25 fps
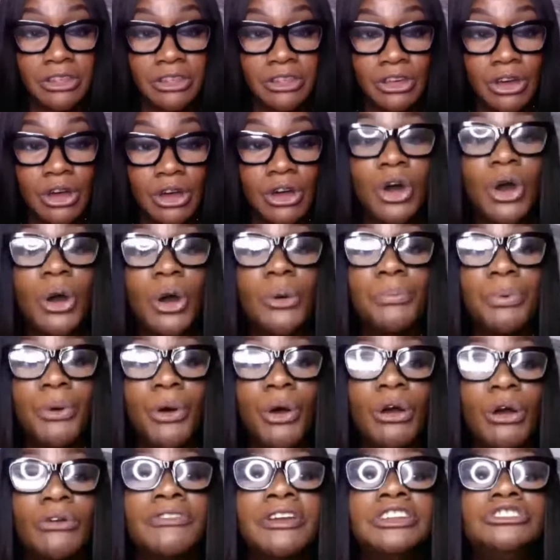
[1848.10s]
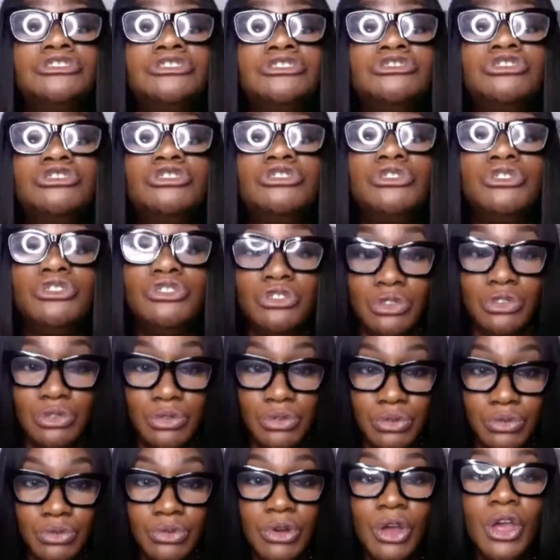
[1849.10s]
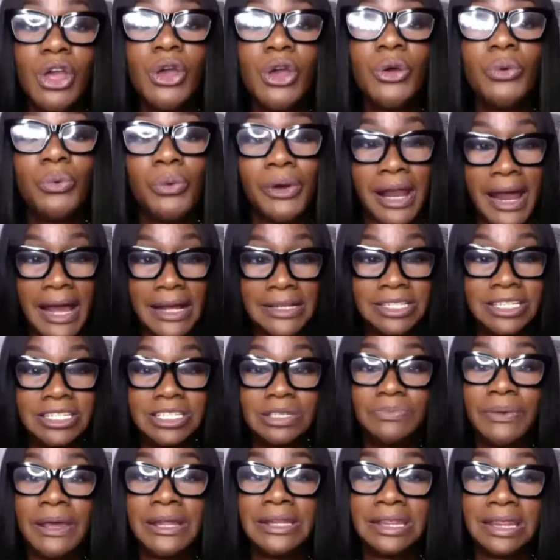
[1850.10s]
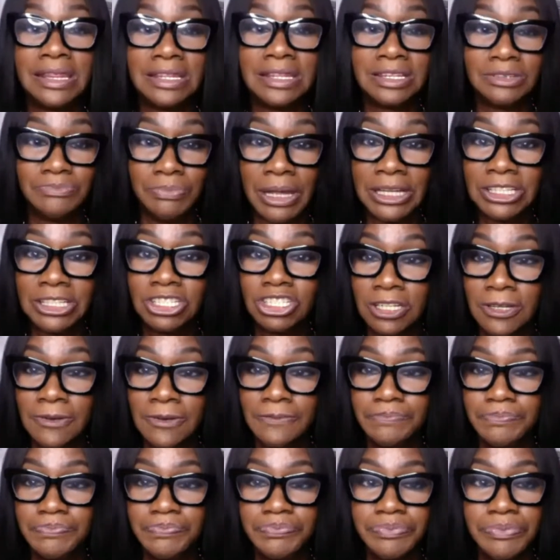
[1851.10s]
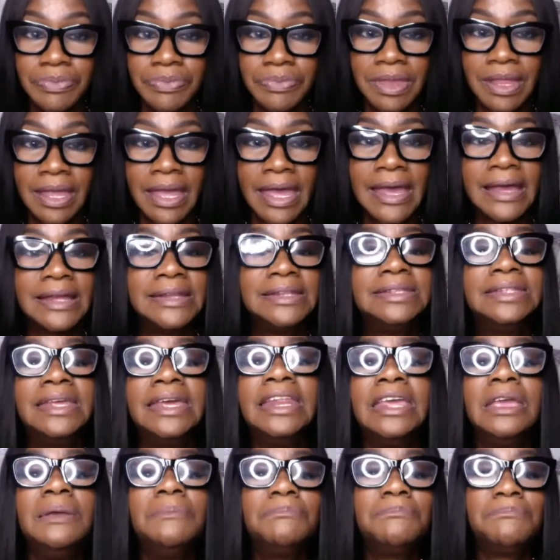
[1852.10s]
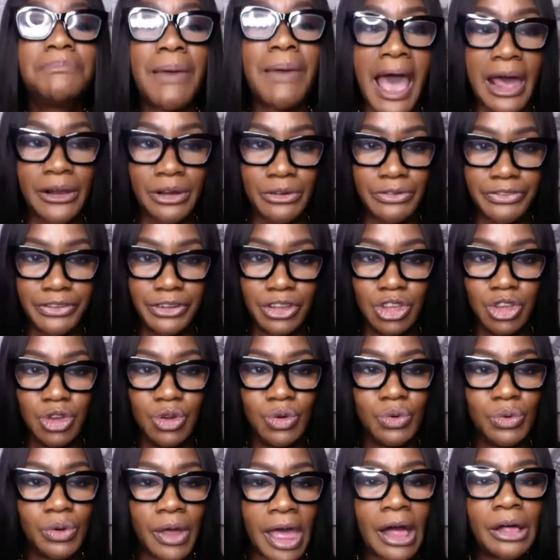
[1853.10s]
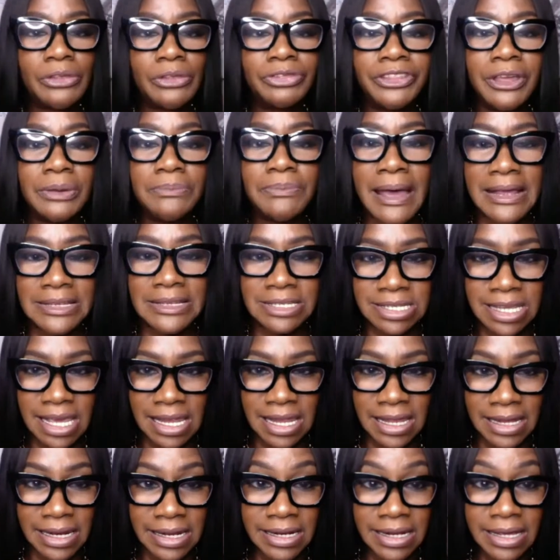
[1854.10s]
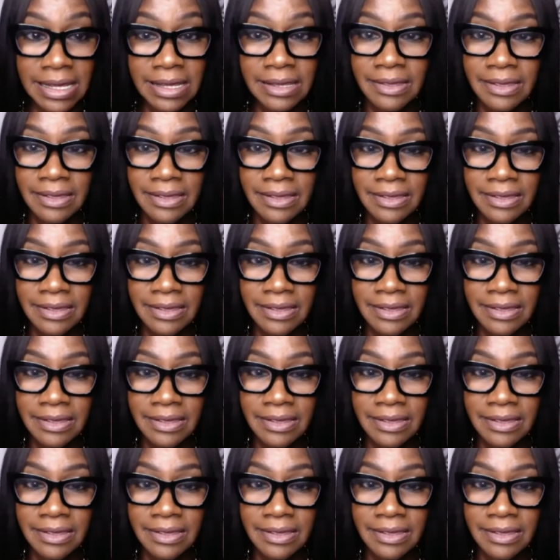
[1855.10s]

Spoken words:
did your father pour into you what I just mentioned? Did he model for you healthy masculinity?